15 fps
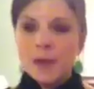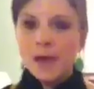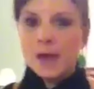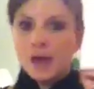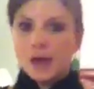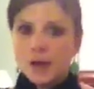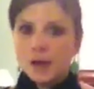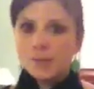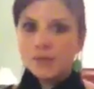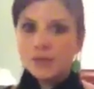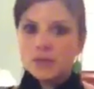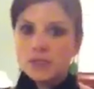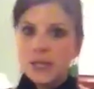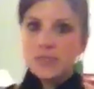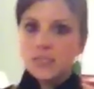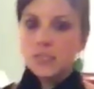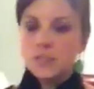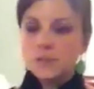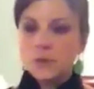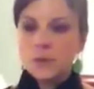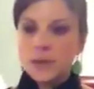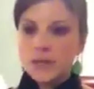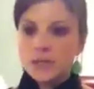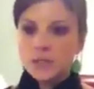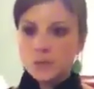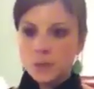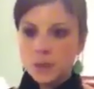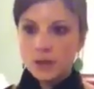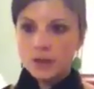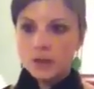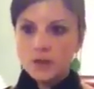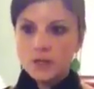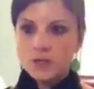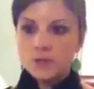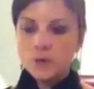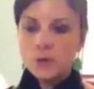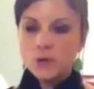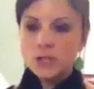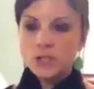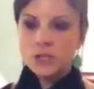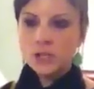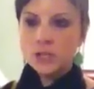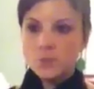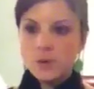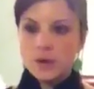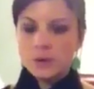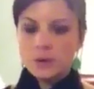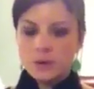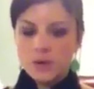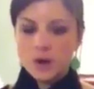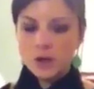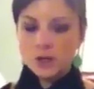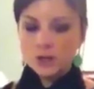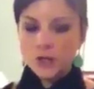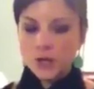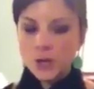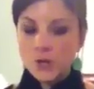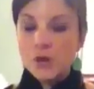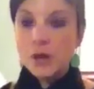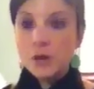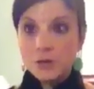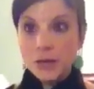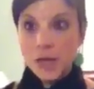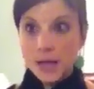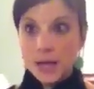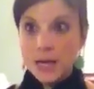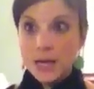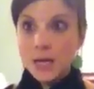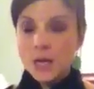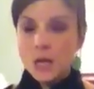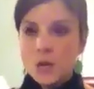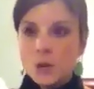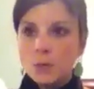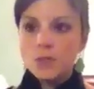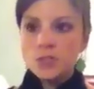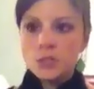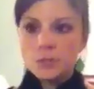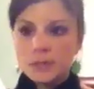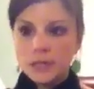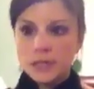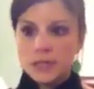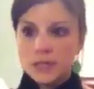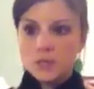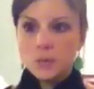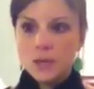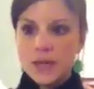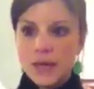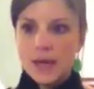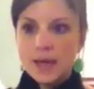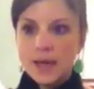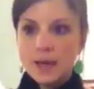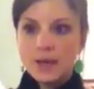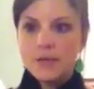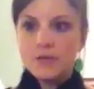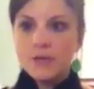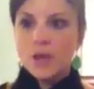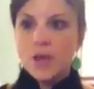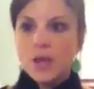Um, there's lots of different ways to wear this. Of course, you can wear it with our Lococo line, which means we have